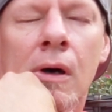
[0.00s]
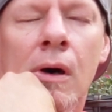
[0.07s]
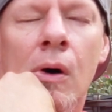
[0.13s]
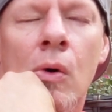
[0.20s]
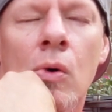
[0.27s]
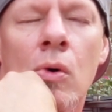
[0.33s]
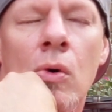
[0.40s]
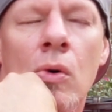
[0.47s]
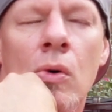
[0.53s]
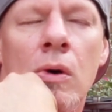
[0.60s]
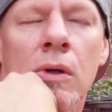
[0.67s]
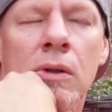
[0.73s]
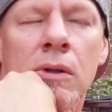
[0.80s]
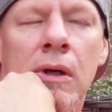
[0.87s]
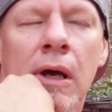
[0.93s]
Oh,
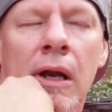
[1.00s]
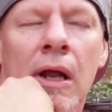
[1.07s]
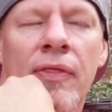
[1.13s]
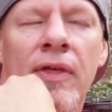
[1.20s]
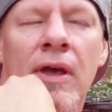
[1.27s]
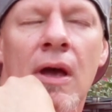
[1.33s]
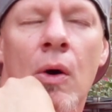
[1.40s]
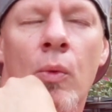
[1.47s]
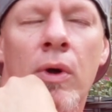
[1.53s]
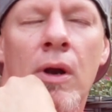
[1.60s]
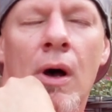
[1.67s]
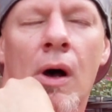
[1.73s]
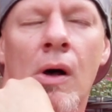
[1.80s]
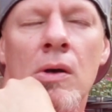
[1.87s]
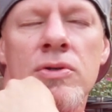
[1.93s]
and I think I went
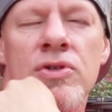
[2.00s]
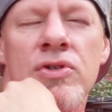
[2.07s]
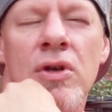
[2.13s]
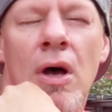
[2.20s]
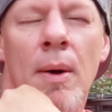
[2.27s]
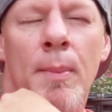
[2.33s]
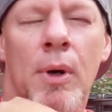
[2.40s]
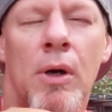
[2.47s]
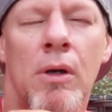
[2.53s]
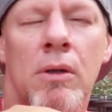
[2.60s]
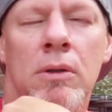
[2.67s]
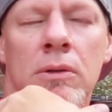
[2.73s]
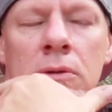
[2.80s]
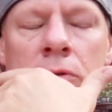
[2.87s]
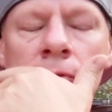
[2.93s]
all summer
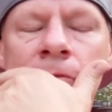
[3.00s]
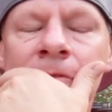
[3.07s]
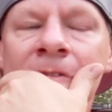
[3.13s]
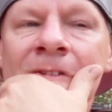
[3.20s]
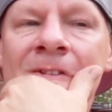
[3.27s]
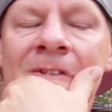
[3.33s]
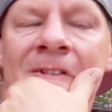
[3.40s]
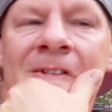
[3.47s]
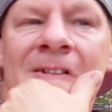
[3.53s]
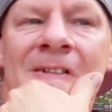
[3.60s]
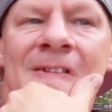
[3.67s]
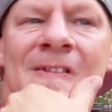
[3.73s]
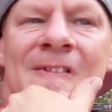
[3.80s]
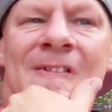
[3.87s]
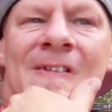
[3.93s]

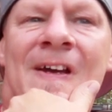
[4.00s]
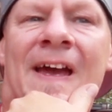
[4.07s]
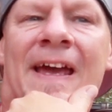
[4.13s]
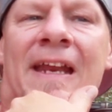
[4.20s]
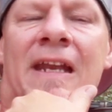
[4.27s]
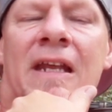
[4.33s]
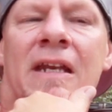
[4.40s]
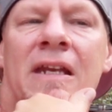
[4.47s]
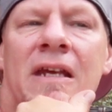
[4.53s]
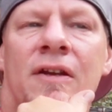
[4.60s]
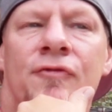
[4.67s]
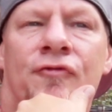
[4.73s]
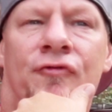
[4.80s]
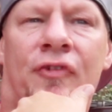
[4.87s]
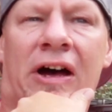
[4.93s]
and it did
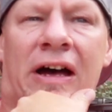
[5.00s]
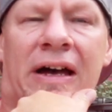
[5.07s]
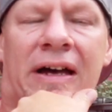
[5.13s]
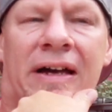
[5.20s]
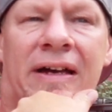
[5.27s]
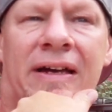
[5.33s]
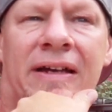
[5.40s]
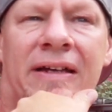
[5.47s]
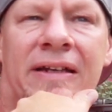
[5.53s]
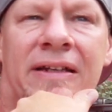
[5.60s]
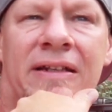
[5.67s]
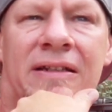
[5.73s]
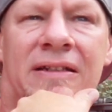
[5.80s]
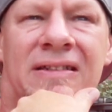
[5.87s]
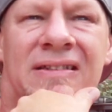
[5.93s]
fine.
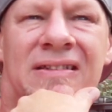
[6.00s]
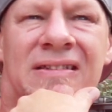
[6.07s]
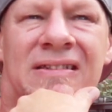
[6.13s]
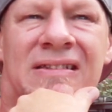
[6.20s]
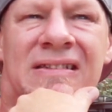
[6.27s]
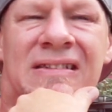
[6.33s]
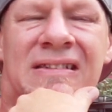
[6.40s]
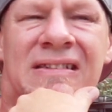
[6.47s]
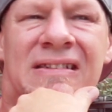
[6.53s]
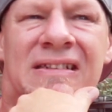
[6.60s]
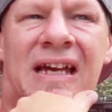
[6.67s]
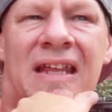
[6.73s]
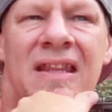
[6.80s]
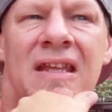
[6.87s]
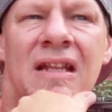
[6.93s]

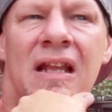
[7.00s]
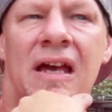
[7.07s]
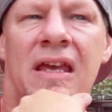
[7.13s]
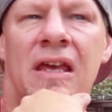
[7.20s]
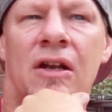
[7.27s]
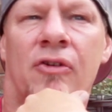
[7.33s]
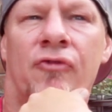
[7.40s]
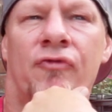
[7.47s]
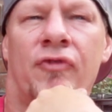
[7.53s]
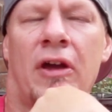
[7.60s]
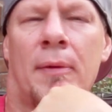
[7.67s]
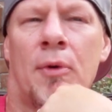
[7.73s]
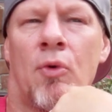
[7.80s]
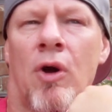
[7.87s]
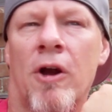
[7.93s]
And then like in a
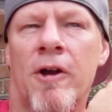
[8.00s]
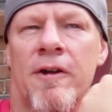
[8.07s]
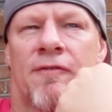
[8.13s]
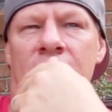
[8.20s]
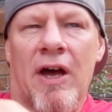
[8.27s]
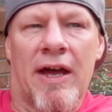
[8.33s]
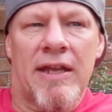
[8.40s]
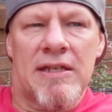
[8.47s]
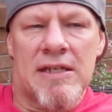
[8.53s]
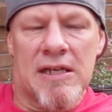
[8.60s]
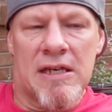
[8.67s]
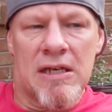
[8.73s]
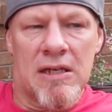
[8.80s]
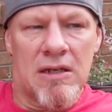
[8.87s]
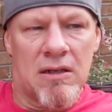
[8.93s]
February of
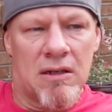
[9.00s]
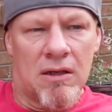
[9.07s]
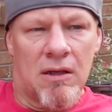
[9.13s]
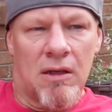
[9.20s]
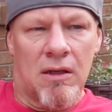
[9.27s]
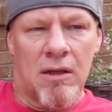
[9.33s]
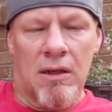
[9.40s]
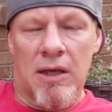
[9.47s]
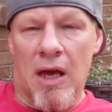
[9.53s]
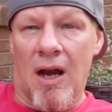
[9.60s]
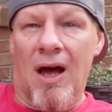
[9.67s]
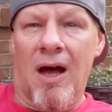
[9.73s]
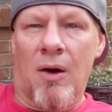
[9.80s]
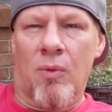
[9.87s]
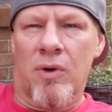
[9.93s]
19, got
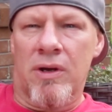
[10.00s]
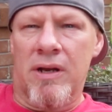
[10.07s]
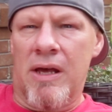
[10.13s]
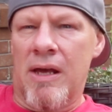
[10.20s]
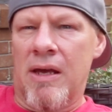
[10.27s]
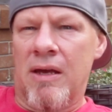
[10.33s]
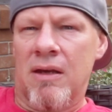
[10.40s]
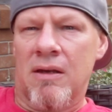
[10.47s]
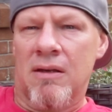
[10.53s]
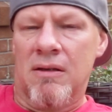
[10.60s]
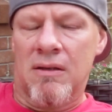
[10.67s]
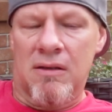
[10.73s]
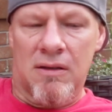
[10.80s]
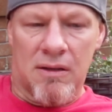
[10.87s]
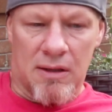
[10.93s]
hot one day
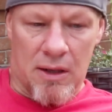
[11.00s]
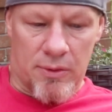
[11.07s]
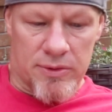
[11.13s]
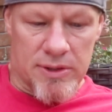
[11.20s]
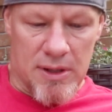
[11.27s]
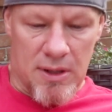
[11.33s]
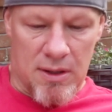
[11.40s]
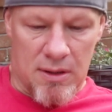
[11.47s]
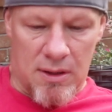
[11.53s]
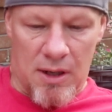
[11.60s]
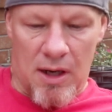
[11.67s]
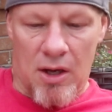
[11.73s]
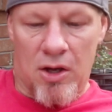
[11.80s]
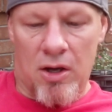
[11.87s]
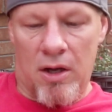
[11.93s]
and I was in it
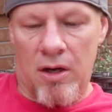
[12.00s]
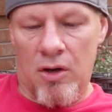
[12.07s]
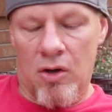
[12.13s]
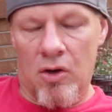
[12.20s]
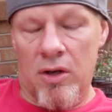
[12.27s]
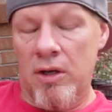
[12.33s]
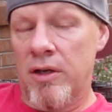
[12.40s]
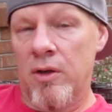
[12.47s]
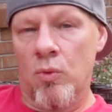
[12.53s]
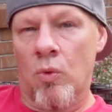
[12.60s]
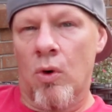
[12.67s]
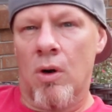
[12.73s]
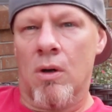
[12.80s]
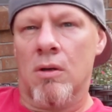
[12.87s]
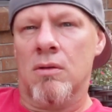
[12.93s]
and I cut it on, it didn't
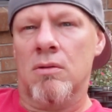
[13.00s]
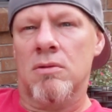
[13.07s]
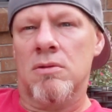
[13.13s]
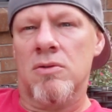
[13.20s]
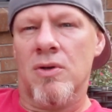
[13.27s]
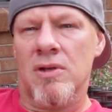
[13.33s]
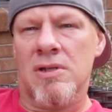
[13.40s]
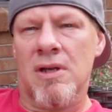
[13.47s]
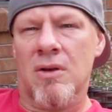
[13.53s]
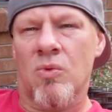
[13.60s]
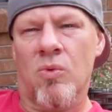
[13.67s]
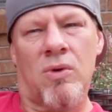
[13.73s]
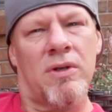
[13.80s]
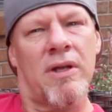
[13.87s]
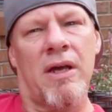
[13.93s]
work. So I was like,
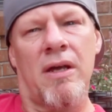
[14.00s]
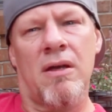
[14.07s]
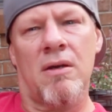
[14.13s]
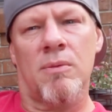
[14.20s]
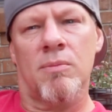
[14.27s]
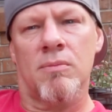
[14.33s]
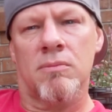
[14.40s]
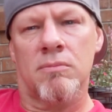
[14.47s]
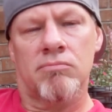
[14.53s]
well damn,